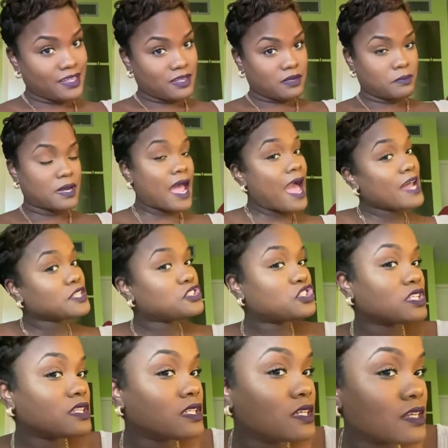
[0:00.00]
But how does
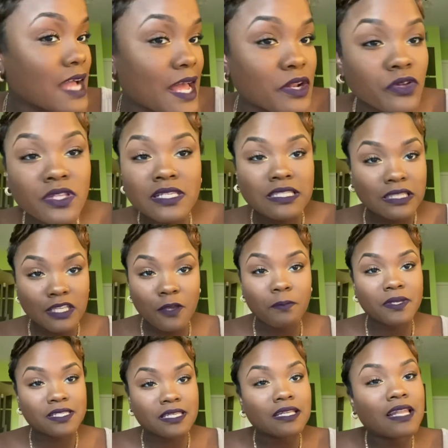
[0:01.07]
she look? I know this lip
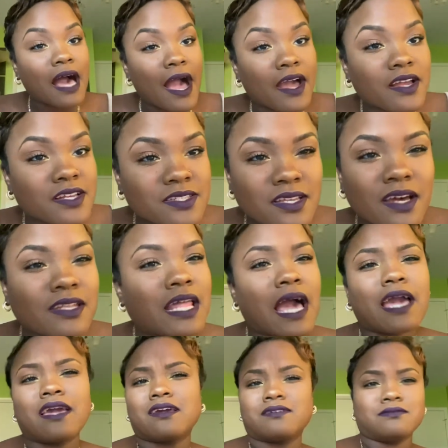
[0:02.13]
is a lot because y'all
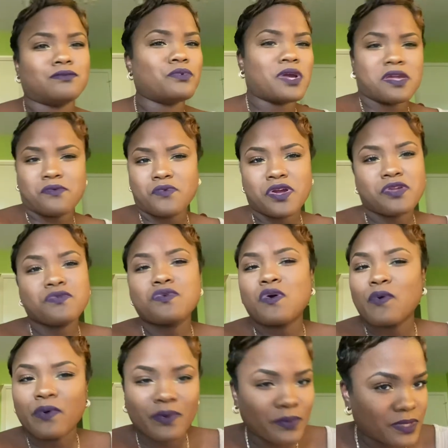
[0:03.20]
like, wait, where are you
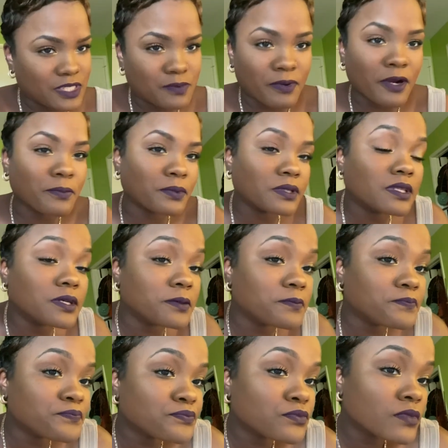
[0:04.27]
going with this purple lip?
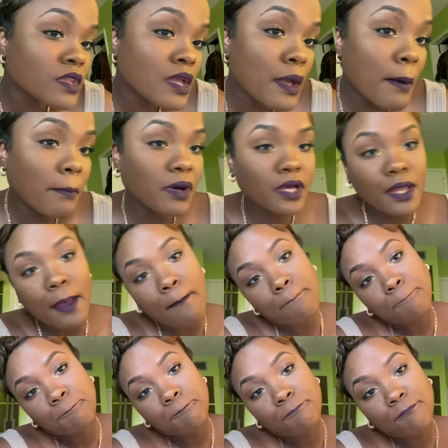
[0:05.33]
But
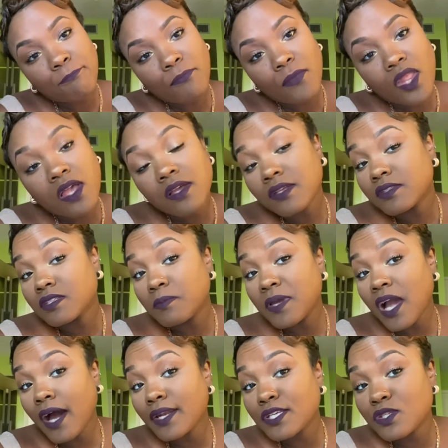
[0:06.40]
to be
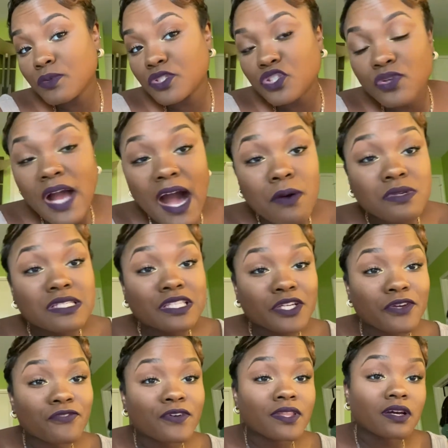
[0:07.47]
honest with you, I was
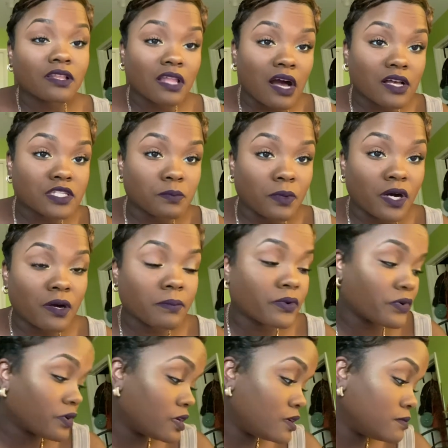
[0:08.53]
looking for the gloss balm
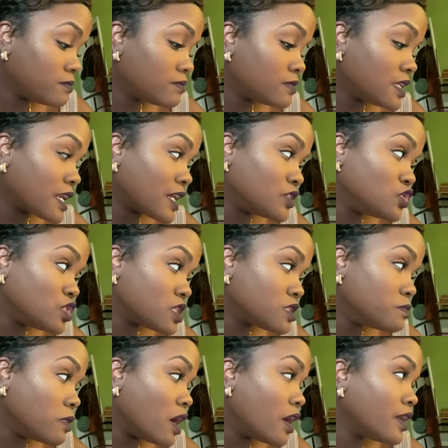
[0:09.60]
cream that I just
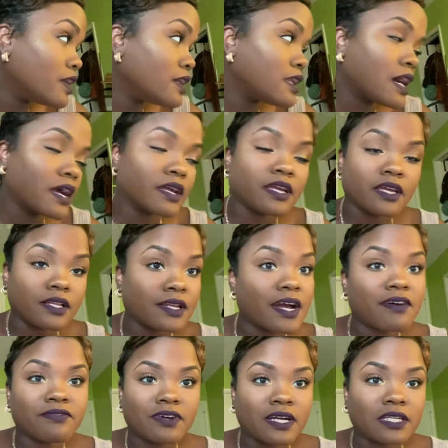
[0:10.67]
bought and I
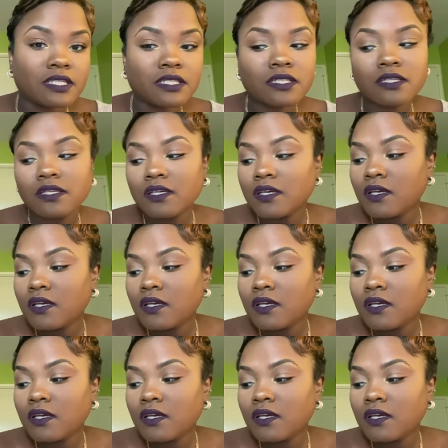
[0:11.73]
cannot find it.